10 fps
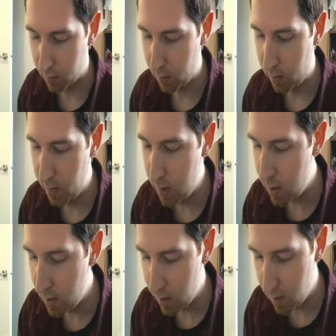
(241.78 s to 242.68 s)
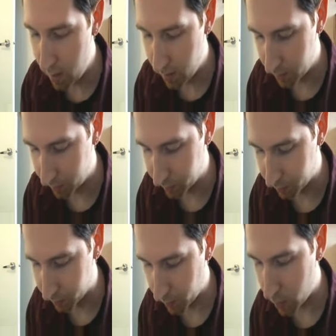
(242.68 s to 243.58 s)
the
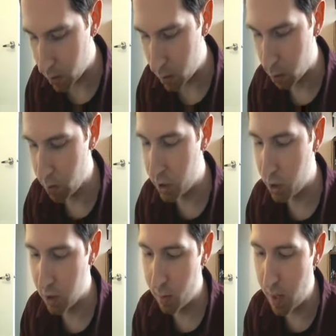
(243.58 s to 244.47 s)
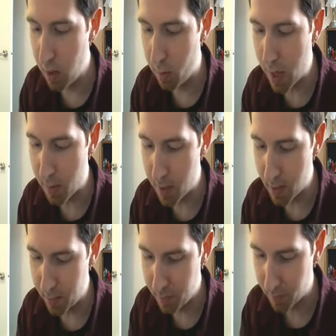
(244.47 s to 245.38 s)
Christian Bale
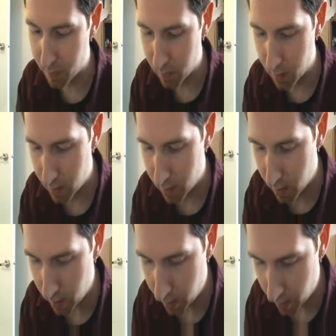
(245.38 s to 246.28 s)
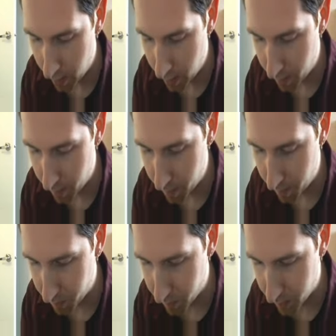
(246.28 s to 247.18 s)
Batman
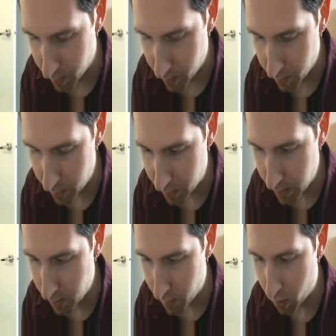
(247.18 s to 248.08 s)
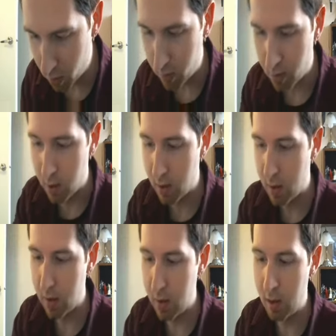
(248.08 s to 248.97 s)
that came out
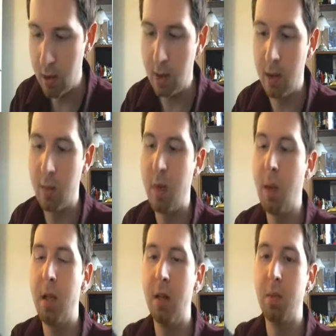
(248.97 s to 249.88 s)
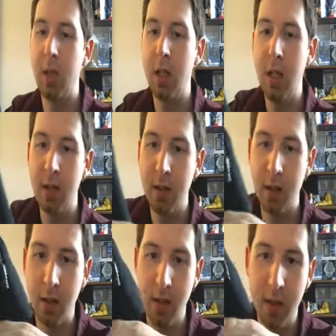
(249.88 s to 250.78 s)
in Batman
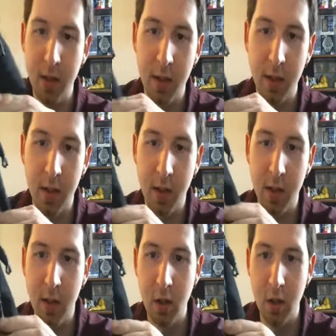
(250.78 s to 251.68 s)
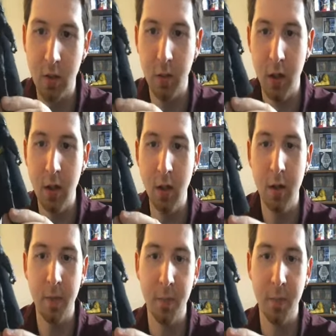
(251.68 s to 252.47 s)
Begins. Now this is a 6-inch figure,